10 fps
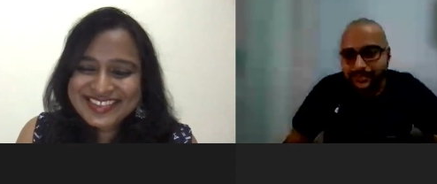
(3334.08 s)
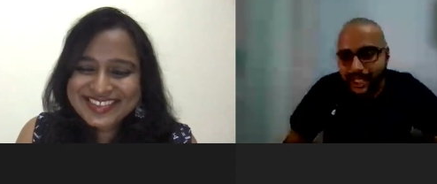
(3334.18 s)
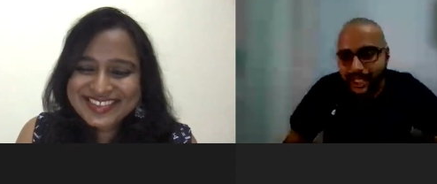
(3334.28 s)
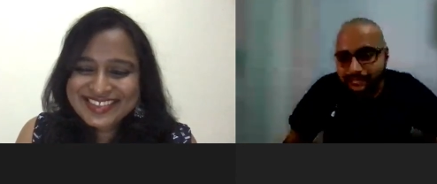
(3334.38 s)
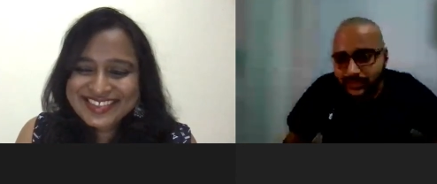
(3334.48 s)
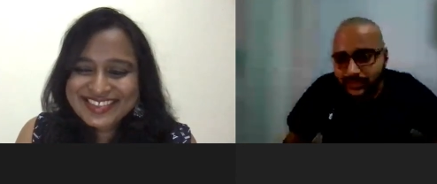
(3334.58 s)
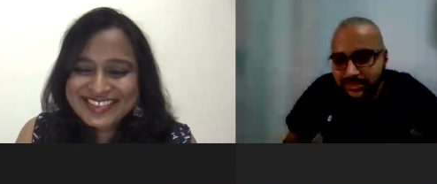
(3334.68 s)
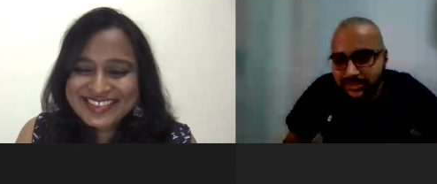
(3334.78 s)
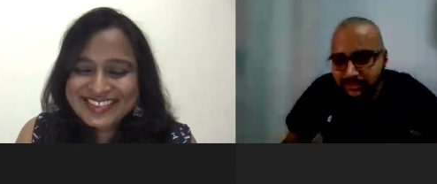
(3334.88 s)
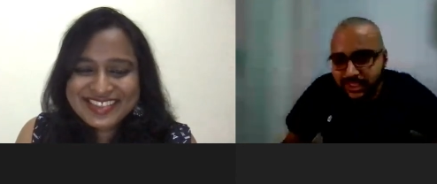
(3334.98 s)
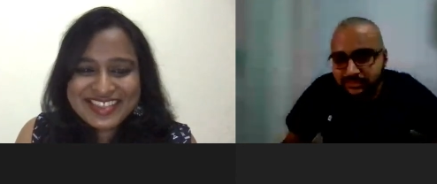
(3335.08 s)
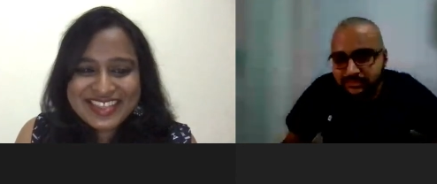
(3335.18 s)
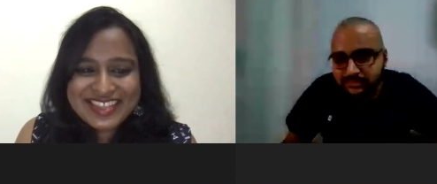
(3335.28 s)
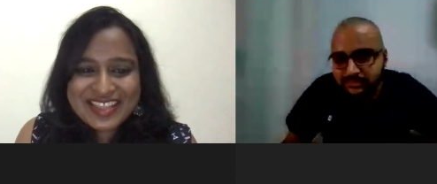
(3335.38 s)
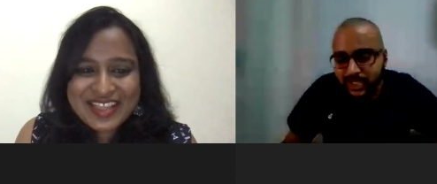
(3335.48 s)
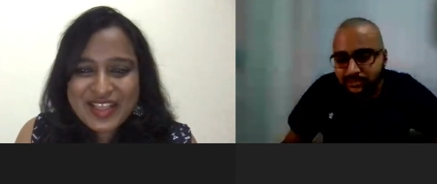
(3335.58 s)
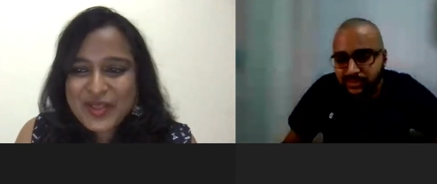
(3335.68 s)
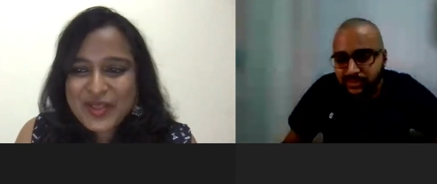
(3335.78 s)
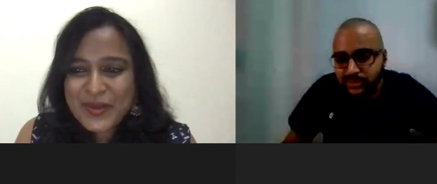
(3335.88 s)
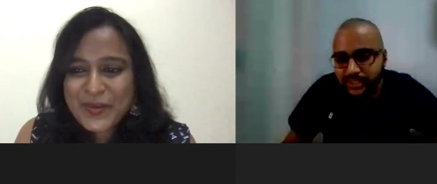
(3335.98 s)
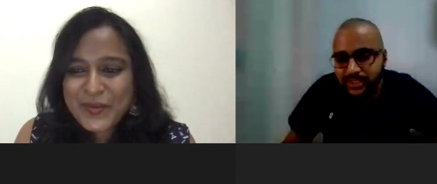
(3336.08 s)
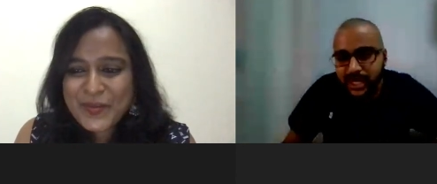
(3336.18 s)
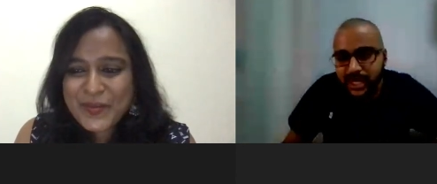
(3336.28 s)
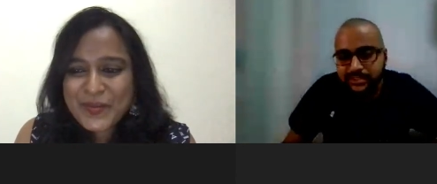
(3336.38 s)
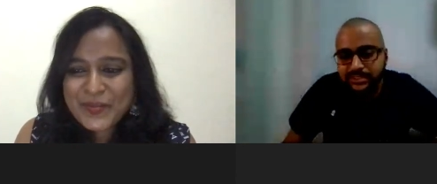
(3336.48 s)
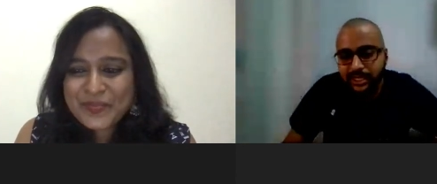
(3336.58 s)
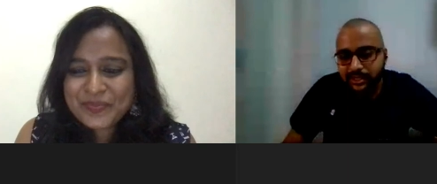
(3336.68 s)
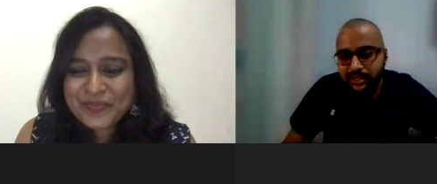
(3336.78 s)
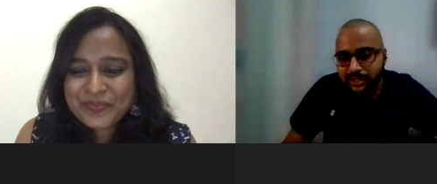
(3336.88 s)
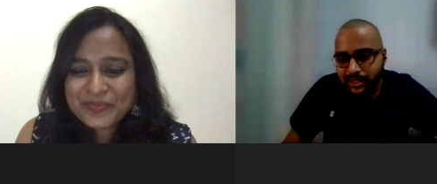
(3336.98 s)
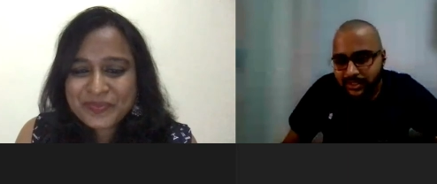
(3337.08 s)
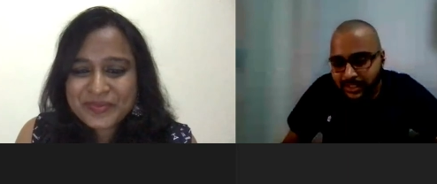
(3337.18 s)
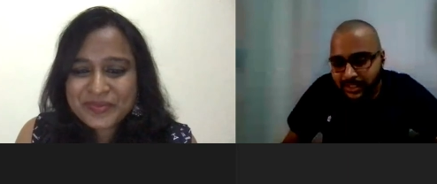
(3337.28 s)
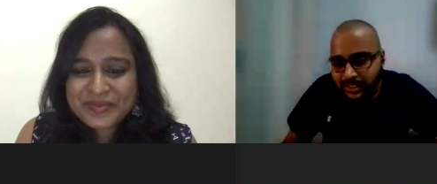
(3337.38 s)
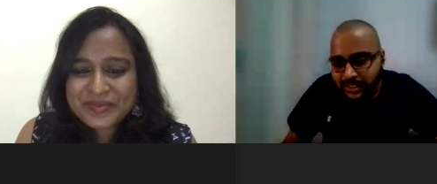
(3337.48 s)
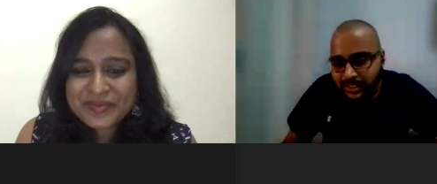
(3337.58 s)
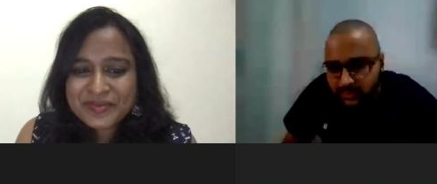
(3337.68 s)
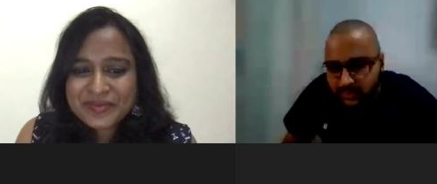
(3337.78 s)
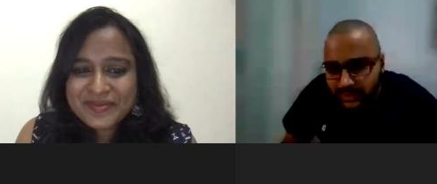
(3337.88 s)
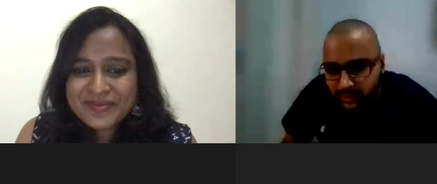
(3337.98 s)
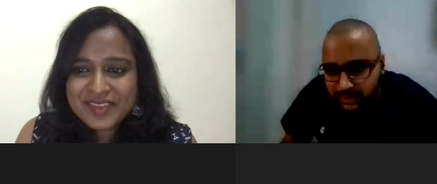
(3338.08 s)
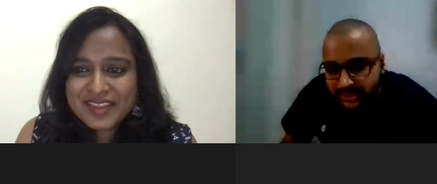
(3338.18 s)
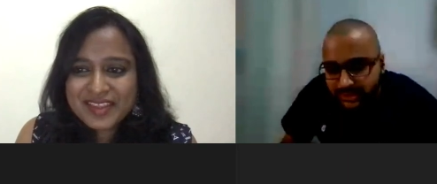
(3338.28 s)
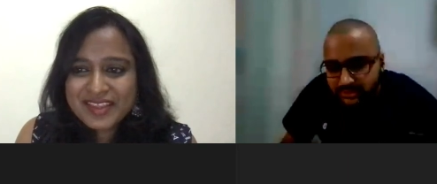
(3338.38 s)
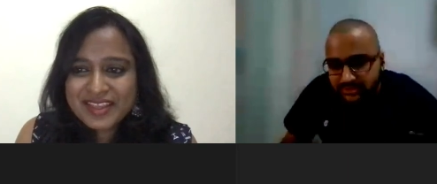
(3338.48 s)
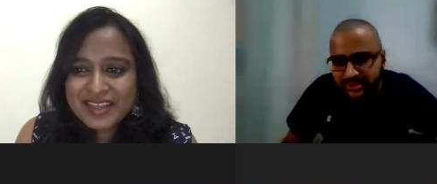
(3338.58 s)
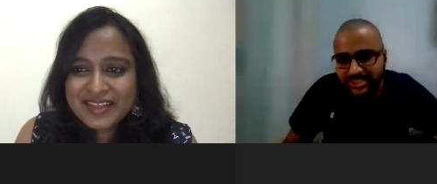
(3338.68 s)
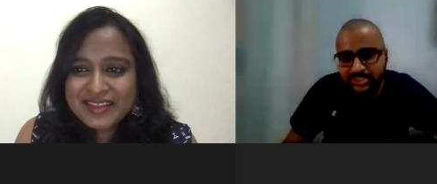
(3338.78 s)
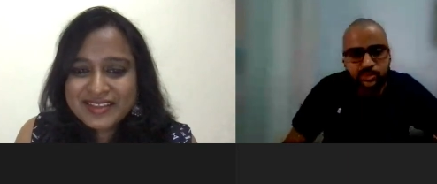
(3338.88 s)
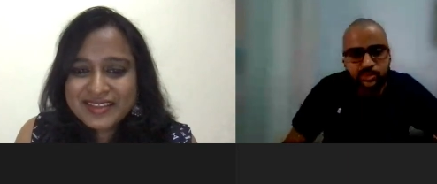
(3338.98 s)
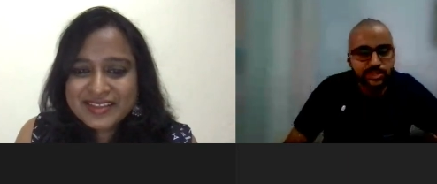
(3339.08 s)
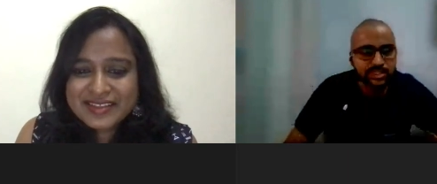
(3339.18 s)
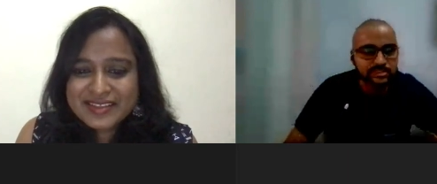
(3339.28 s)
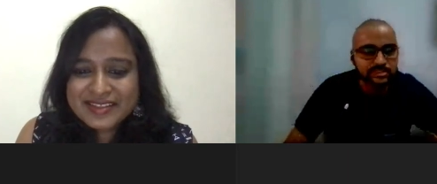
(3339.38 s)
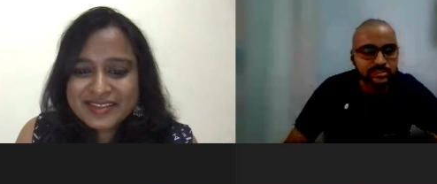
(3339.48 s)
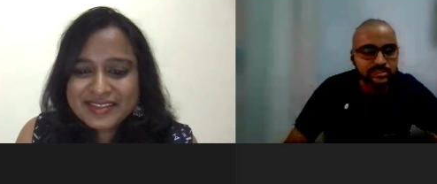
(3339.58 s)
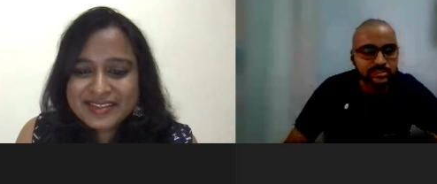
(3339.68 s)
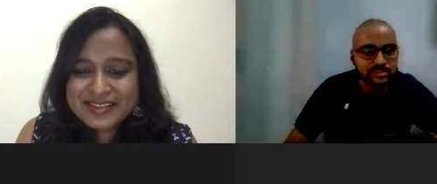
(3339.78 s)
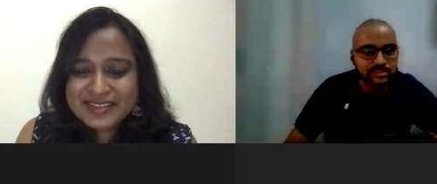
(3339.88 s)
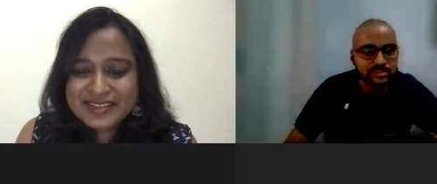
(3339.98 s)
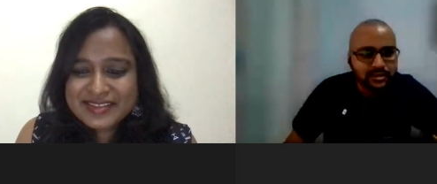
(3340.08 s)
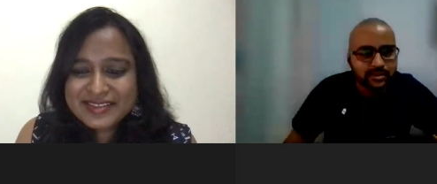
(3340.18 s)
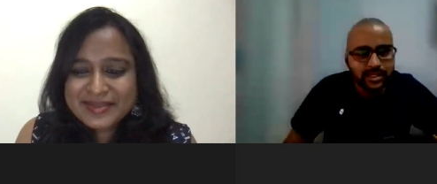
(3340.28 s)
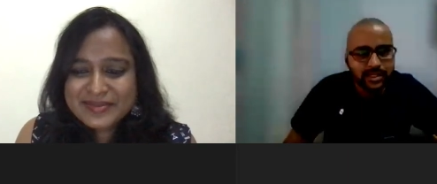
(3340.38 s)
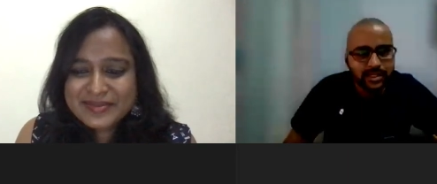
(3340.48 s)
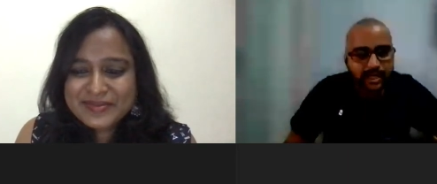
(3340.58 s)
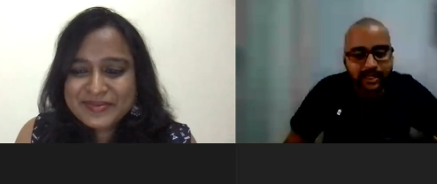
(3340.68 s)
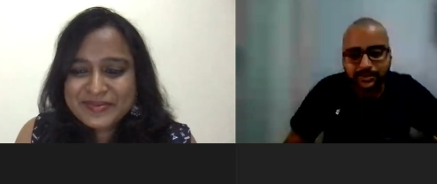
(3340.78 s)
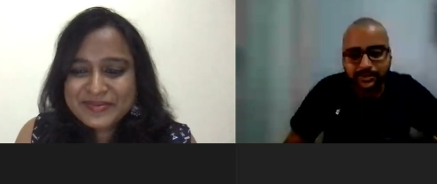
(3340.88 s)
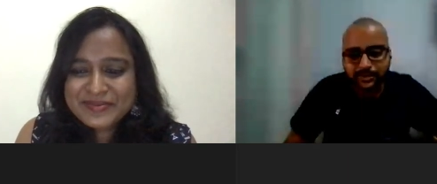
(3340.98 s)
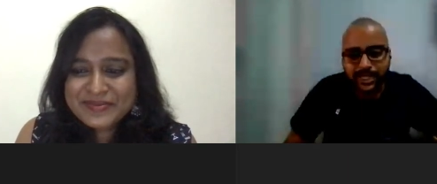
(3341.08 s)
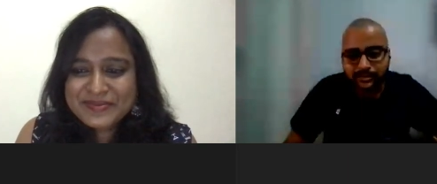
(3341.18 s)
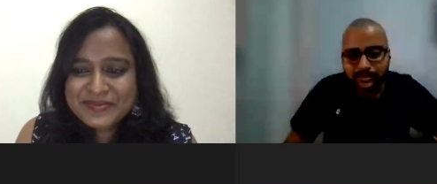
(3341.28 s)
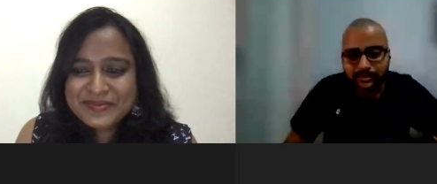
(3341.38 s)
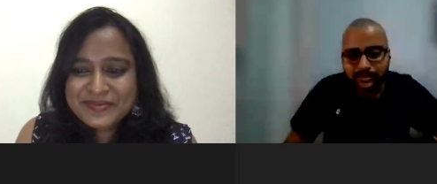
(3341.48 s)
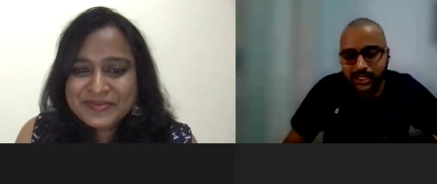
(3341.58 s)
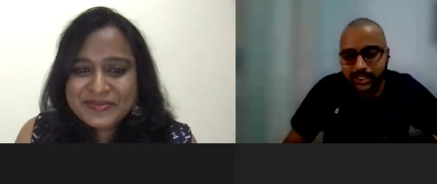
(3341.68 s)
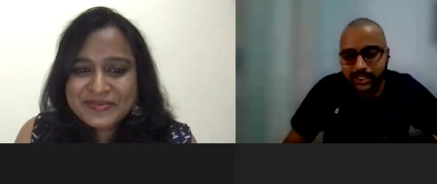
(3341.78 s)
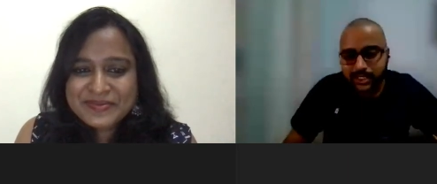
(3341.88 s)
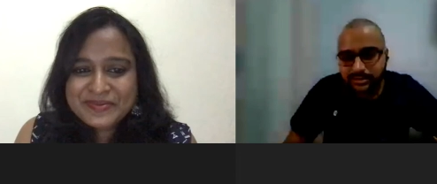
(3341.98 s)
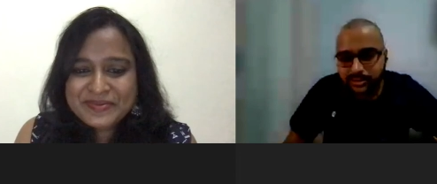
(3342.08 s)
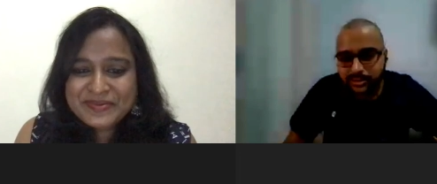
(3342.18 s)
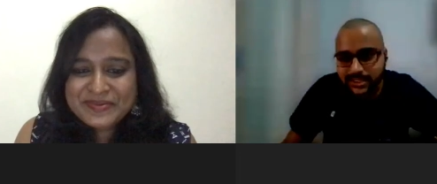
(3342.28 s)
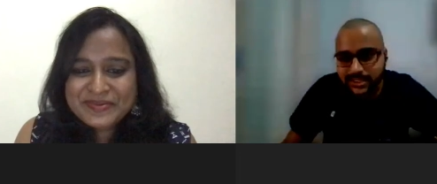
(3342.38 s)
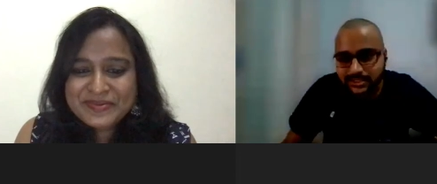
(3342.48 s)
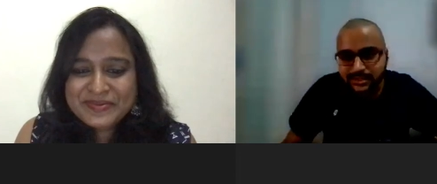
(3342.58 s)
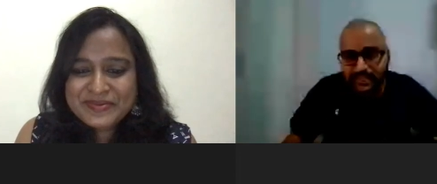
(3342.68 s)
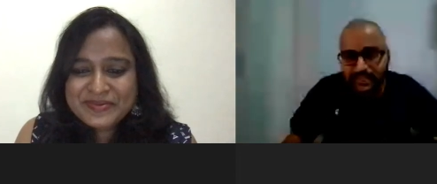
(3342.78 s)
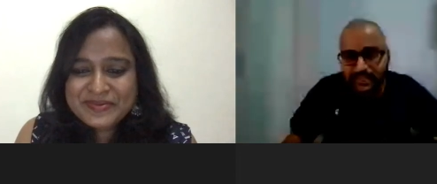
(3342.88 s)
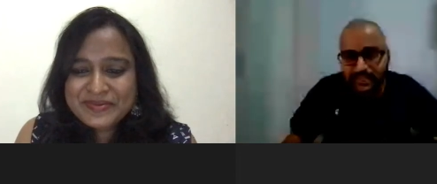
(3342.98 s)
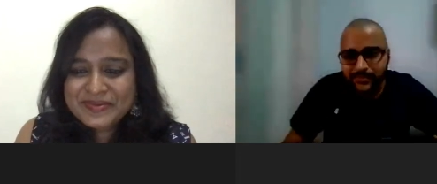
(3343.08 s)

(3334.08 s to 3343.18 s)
Speaker 1: Anyone have question, may unmute and ask, else we will close in next two minutes. I think we have we had good discussion.